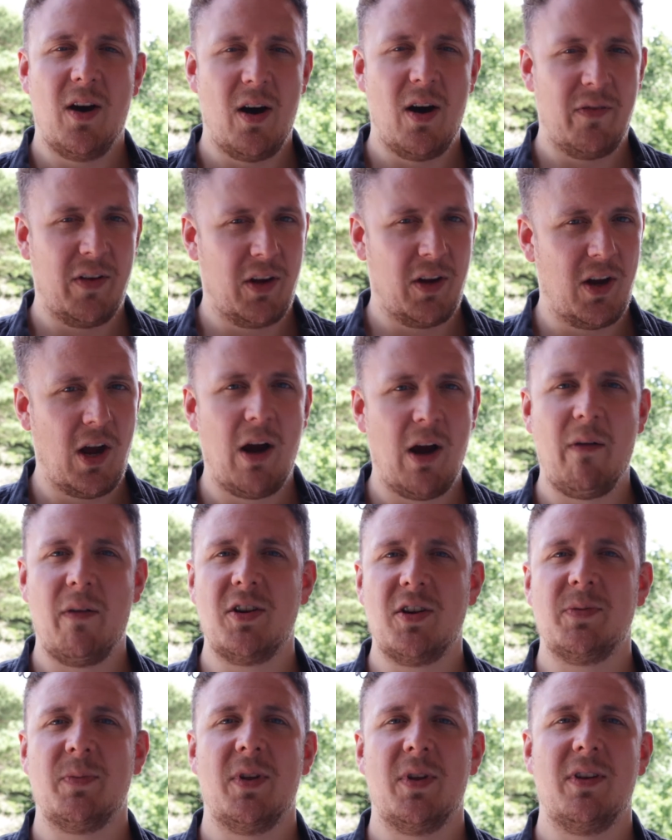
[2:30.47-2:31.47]
of
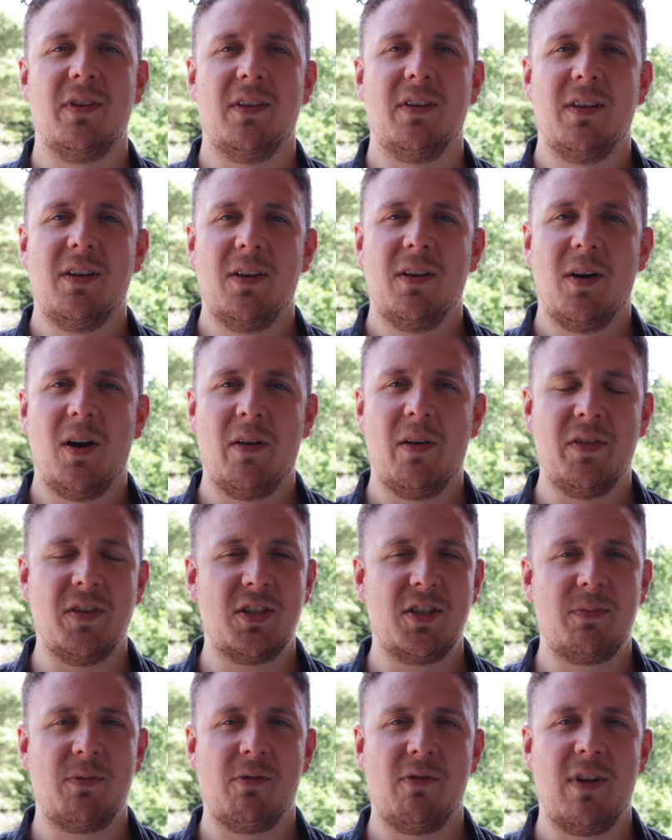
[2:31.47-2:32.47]
encouragement, of
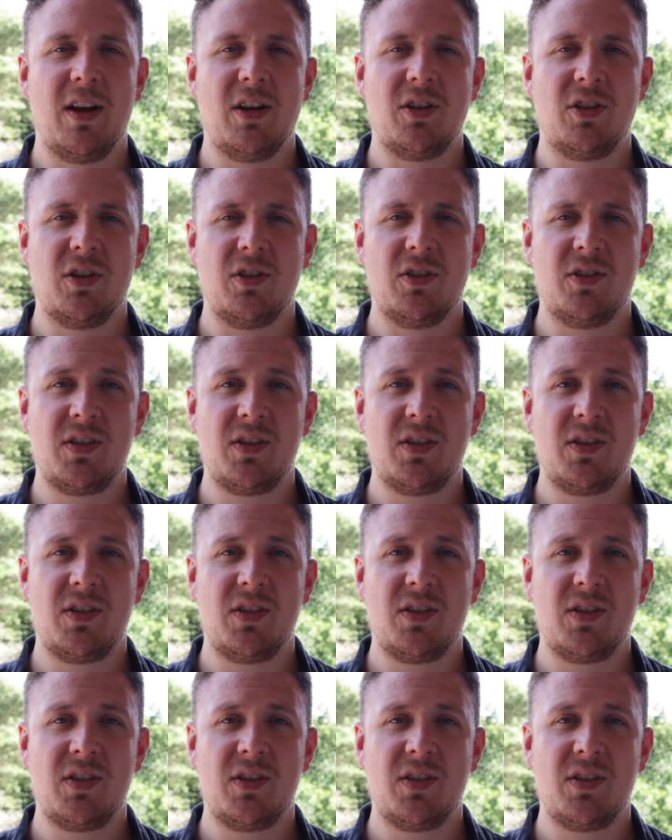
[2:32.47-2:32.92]
inspiration,